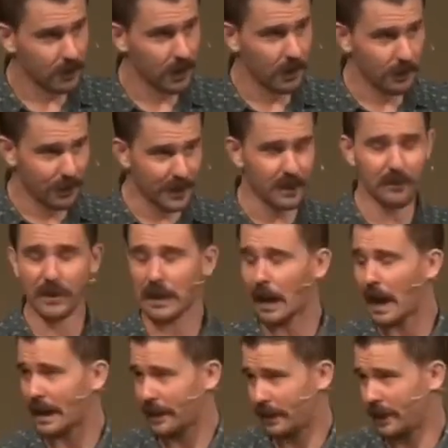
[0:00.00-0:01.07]
Uh, think of it
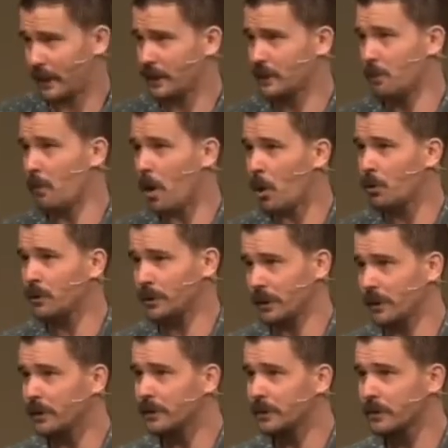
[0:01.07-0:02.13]
like this
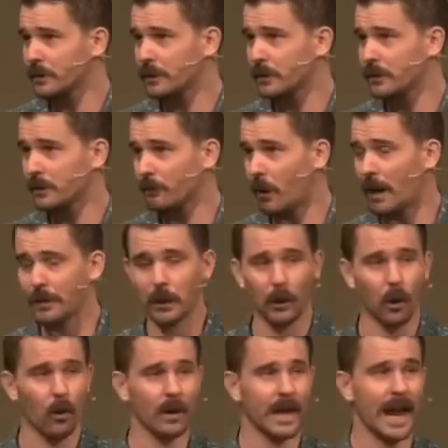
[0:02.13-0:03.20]
Moses, right? The
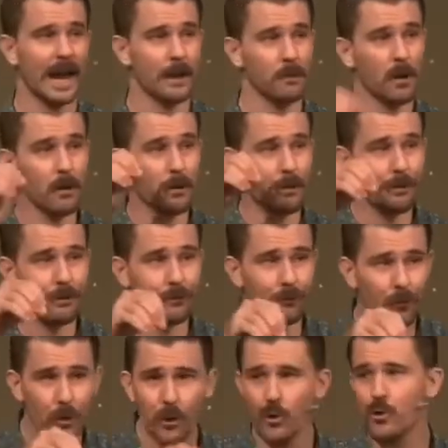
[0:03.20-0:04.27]
law came
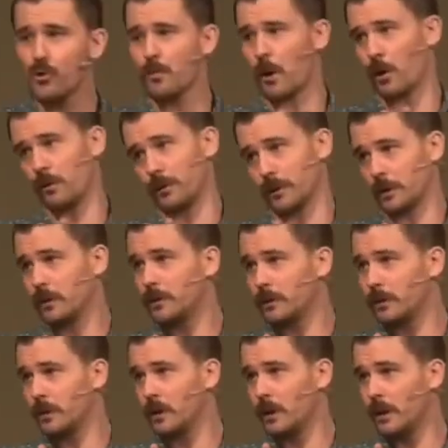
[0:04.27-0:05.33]
through
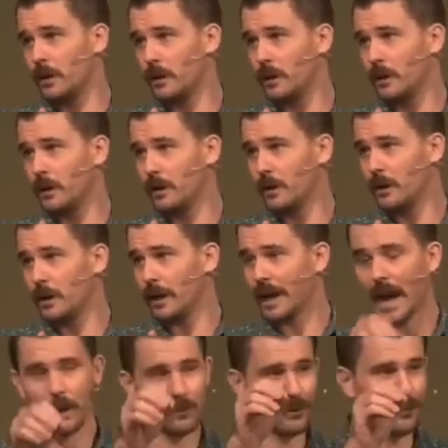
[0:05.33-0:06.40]
Moses
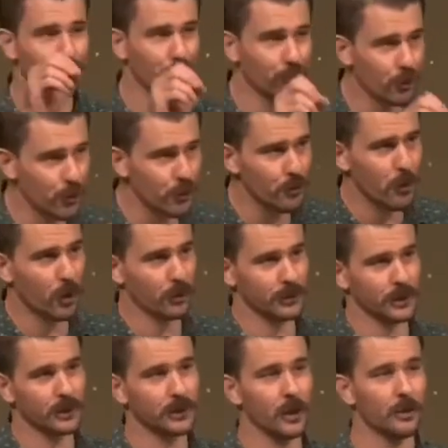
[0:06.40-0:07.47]
came through
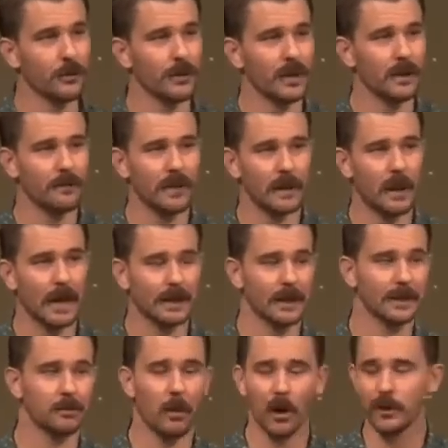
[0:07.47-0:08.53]
Moses. So think of it like
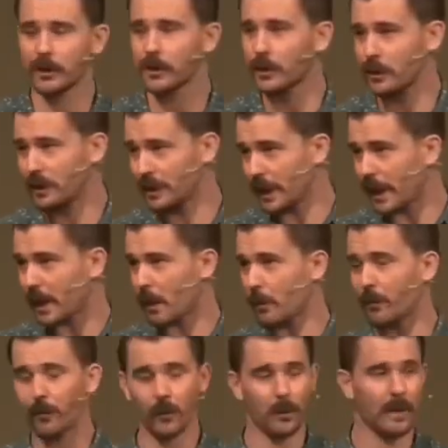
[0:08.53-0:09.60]
this Moses could stand up
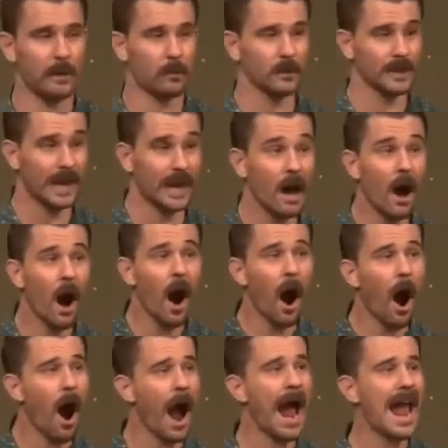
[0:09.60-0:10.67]
before the people and say,
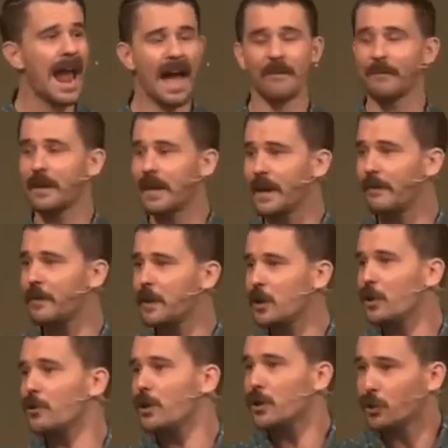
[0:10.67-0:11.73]
I have given
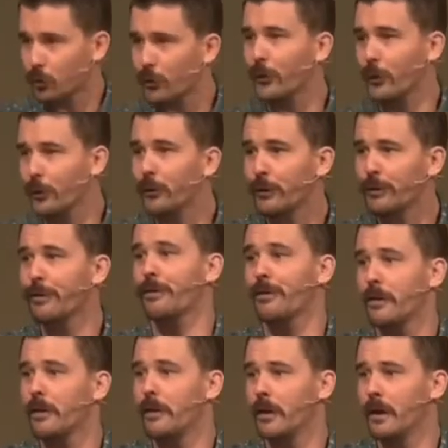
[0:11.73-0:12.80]
you the truth.